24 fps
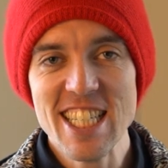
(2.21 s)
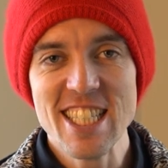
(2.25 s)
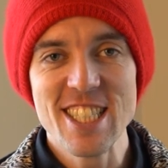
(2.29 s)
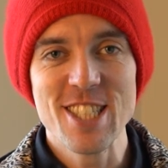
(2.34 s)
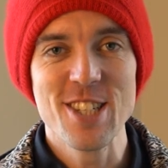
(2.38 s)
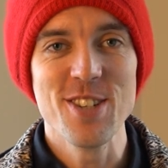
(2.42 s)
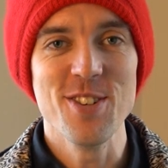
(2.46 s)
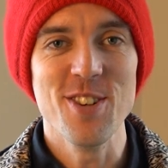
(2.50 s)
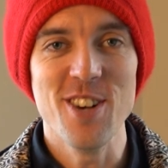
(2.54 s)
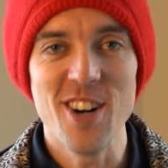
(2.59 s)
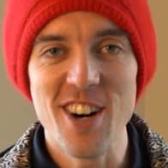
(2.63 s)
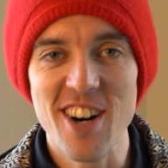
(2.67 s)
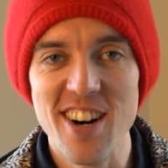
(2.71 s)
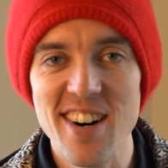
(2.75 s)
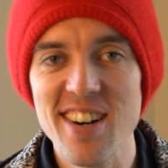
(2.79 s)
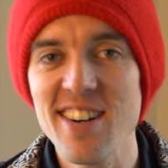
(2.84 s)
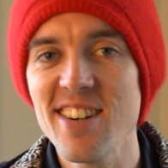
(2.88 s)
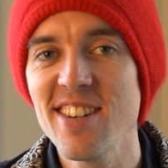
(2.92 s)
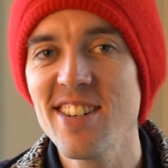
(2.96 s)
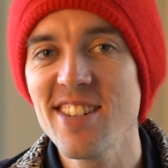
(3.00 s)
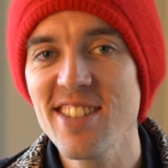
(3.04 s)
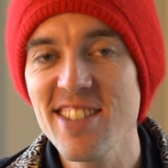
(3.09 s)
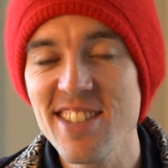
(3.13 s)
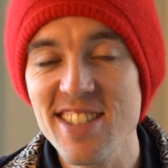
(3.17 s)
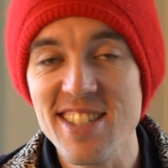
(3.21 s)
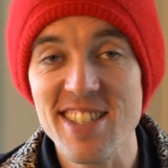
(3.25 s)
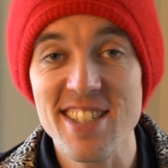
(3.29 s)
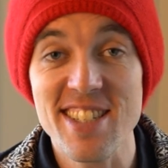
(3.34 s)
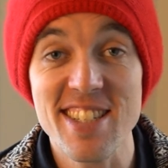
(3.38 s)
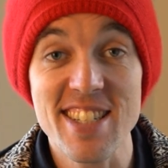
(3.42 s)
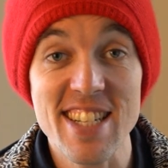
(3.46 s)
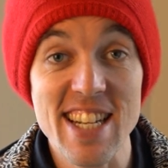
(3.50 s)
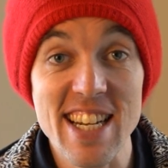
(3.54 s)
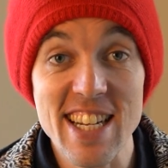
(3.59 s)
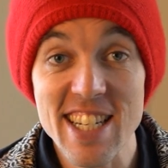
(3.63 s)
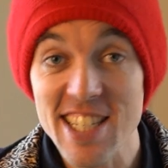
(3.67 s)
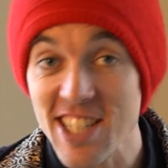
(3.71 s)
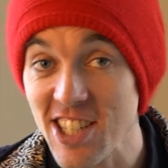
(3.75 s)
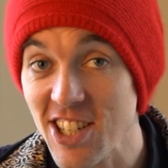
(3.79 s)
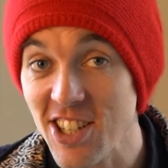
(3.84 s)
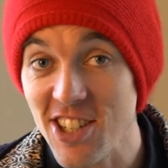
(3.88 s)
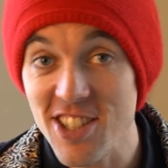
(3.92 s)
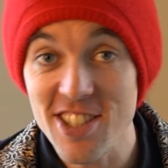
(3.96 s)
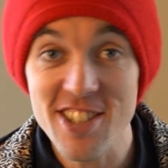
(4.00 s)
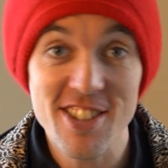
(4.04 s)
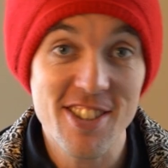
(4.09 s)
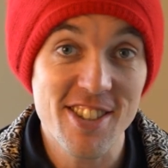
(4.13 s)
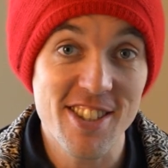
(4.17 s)
to all
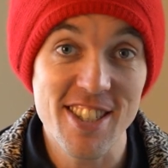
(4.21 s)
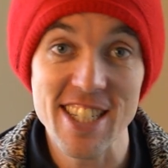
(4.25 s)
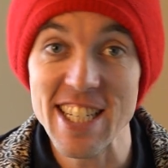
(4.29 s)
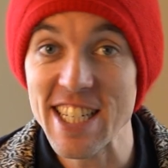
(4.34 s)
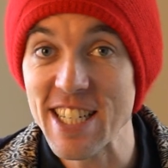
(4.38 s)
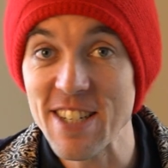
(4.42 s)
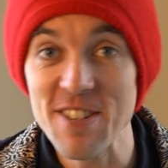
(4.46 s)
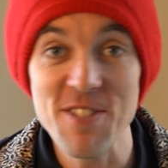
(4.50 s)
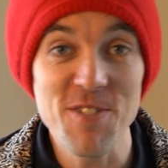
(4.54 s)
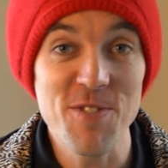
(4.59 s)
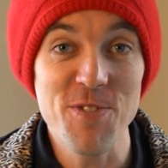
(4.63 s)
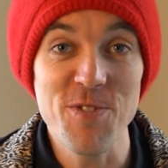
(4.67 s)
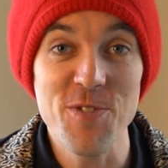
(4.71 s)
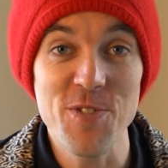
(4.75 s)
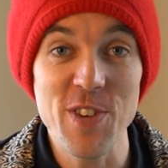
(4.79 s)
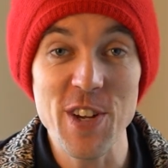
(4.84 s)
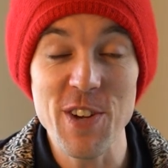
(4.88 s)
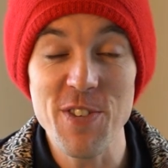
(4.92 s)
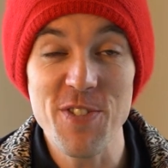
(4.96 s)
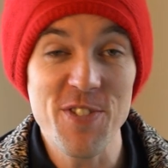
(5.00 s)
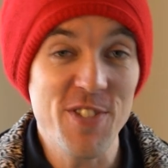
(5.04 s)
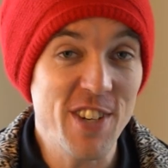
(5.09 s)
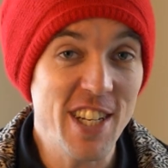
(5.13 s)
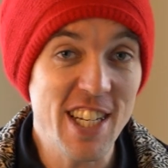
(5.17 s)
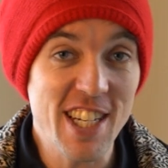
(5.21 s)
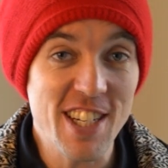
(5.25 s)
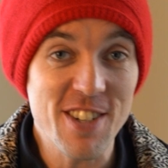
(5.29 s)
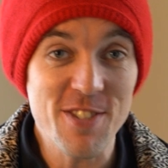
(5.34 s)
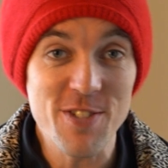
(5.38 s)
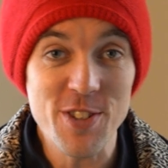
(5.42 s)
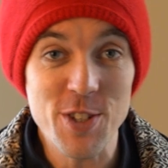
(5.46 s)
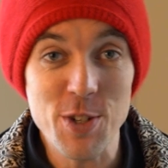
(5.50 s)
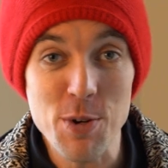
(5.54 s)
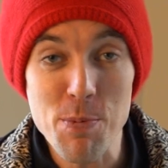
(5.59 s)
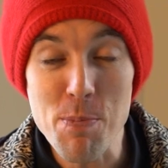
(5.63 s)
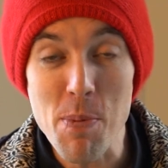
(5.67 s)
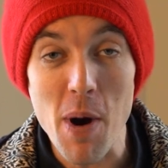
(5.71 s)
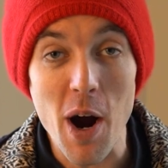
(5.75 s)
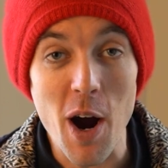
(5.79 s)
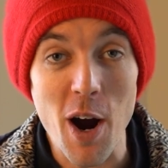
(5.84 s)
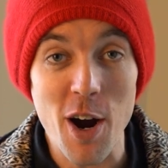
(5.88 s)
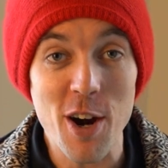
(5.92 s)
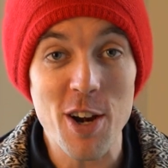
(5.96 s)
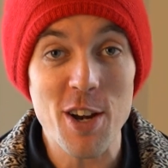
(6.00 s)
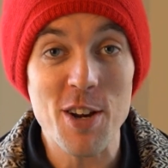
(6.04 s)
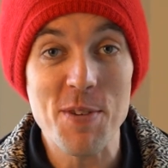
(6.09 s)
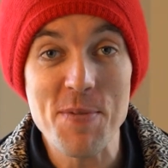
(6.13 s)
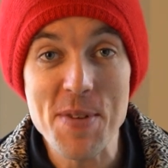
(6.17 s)
650 of you
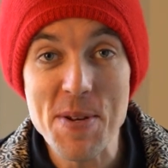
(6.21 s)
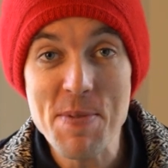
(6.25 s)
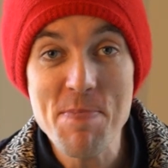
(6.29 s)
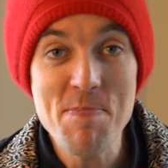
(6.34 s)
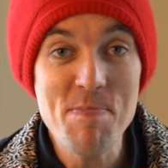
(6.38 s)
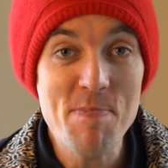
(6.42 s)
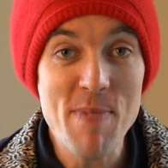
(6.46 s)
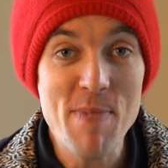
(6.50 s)
Parliament